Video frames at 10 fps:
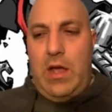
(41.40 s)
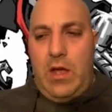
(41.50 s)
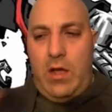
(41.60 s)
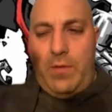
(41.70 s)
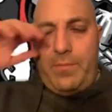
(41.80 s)

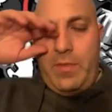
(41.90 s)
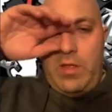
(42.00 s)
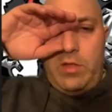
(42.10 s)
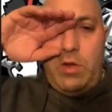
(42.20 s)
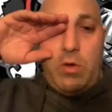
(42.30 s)
A
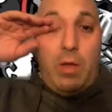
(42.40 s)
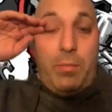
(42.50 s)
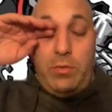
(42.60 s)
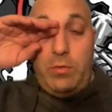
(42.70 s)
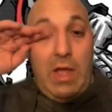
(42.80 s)
couple
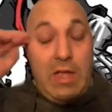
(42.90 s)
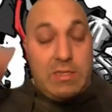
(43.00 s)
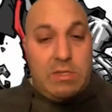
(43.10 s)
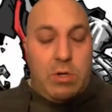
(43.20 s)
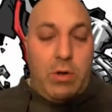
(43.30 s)
new guys, they
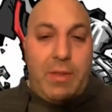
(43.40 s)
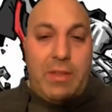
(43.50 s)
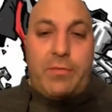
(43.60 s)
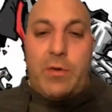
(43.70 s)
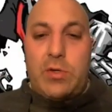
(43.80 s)
showed up at the
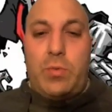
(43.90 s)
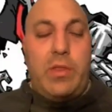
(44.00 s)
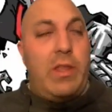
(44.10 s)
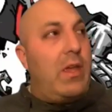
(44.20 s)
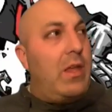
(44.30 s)
first one
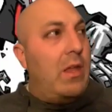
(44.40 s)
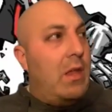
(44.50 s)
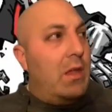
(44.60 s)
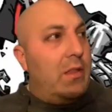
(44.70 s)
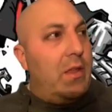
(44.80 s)
that
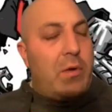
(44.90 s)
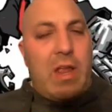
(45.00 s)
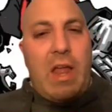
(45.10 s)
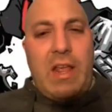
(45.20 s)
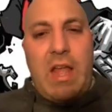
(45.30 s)
were
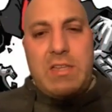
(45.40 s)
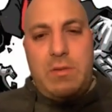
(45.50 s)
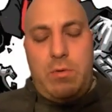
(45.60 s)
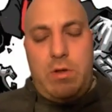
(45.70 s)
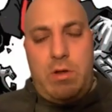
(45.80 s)
kind of guys
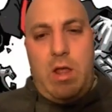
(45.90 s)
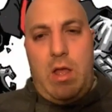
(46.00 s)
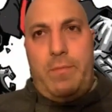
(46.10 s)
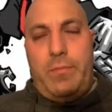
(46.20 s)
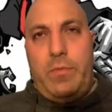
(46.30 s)
that were,
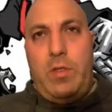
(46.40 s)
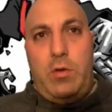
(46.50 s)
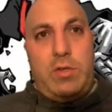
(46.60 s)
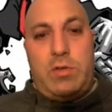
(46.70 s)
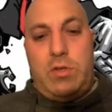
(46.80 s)

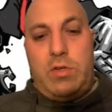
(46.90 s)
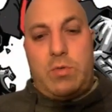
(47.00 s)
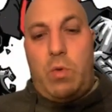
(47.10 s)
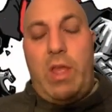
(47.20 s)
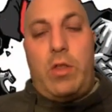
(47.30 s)

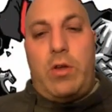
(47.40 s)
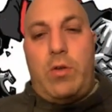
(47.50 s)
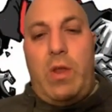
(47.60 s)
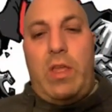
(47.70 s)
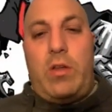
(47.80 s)
just regular
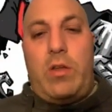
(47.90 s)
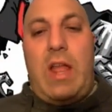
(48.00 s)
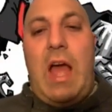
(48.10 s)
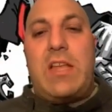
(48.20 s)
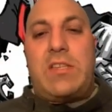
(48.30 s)

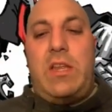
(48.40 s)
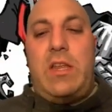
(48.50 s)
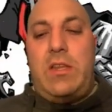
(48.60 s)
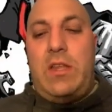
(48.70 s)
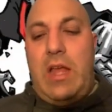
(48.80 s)
guys
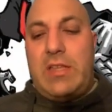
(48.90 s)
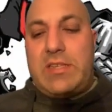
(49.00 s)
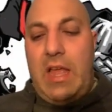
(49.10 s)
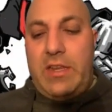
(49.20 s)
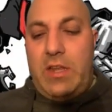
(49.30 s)
that had
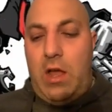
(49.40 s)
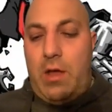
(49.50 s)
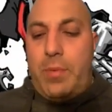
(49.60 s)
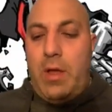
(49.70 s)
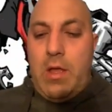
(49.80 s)
signed
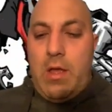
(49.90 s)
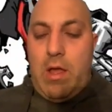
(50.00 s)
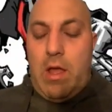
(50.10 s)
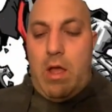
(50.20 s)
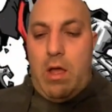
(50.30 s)
up.
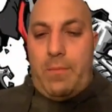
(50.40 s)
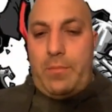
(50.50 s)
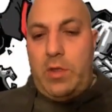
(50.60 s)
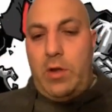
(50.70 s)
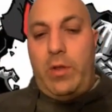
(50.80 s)
And
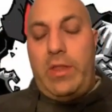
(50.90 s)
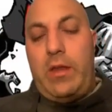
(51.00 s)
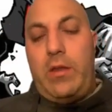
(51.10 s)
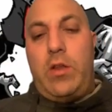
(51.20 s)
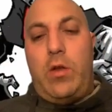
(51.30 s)

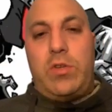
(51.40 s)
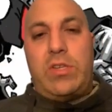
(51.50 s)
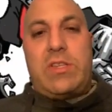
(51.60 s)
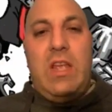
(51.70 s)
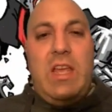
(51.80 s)
then,
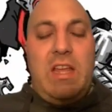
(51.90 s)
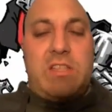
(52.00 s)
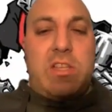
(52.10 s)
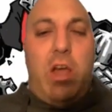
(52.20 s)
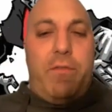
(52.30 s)
just
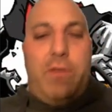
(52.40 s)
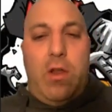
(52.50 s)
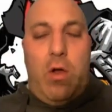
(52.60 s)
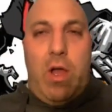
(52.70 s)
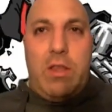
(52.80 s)
it's tough,
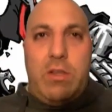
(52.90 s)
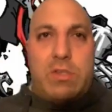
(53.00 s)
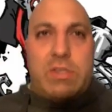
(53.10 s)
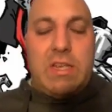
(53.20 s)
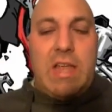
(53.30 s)
you
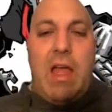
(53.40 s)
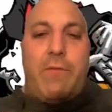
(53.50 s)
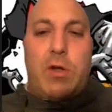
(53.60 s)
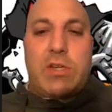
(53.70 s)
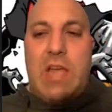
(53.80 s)
see a guy a
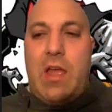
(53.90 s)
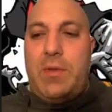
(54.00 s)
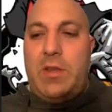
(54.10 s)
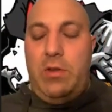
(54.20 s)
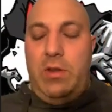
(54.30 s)
first time
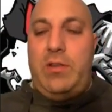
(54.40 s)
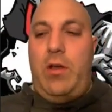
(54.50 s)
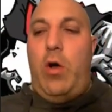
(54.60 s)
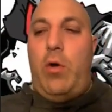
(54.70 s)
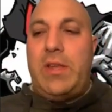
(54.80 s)
and you need to
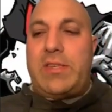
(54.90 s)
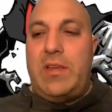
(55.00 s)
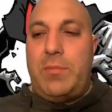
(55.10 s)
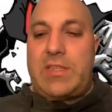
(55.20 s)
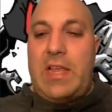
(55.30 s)
always see
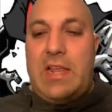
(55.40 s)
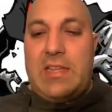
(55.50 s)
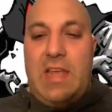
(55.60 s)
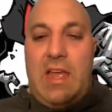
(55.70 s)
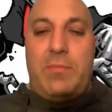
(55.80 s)
him a second
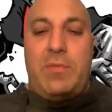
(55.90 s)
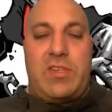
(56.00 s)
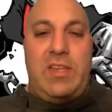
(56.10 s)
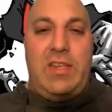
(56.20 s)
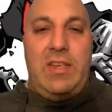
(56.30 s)
time to
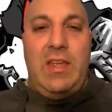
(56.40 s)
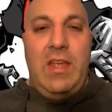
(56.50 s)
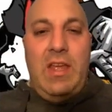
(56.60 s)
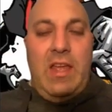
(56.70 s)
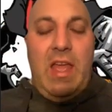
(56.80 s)
see,
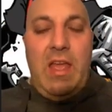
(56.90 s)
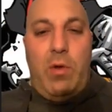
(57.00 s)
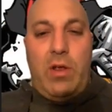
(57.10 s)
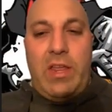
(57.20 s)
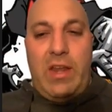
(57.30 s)
hey,
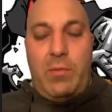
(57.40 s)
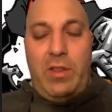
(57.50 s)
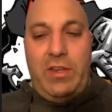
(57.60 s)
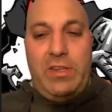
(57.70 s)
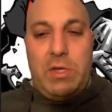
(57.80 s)
what can they
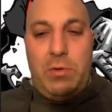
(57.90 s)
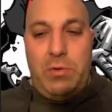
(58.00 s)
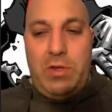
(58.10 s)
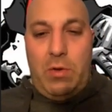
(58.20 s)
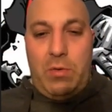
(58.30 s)
really do?
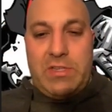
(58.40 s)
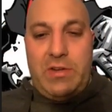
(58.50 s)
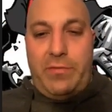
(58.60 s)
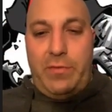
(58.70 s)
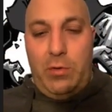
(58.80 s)
Was it
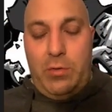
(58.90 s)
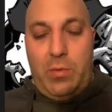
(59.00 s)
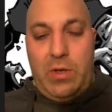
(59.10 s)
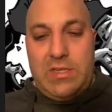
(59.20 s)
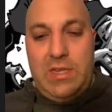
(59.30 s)
a
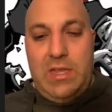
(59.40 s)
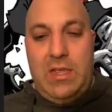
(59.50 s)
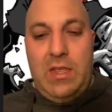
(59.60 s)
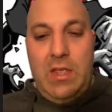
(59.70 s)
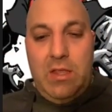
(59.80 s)
fluke? Was
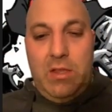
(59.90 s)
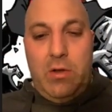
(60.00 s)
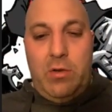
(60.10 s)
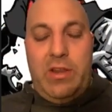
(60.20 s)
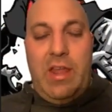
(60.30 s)
it,
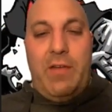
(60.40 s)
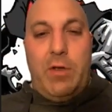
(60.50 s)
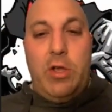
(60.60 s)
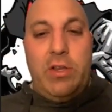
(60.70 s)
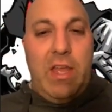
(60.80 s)
did they have a
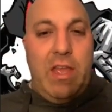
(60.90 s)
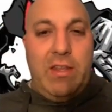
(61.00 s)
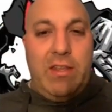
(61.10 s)
good day?